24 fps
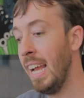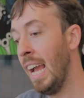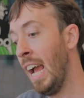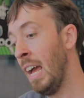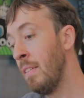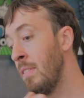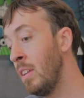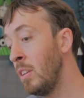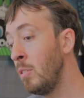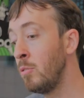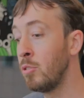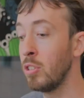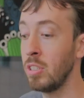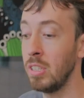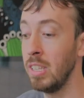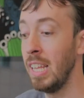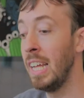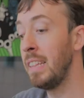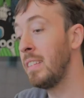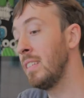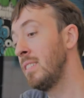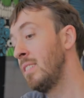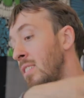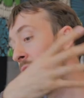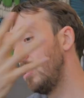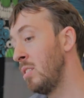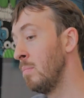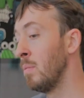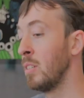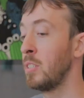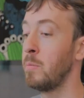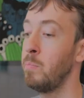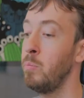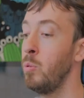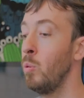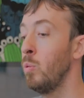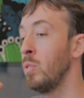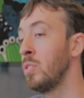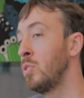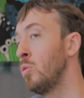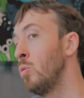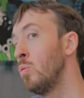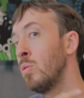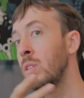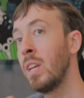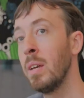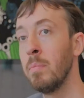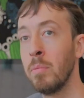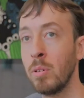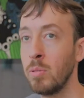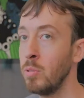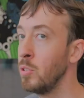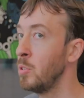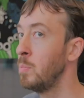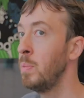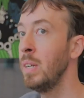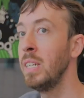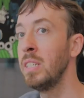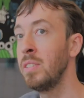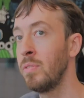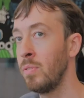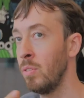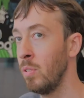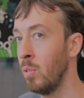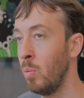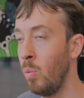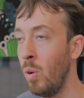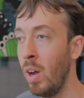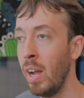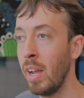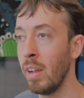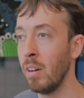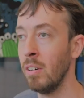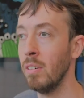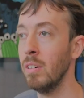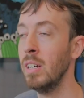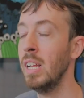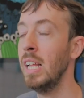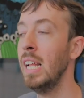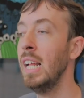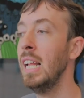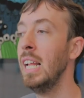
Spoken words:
And then you just let the system explore its whole chemical space for a while.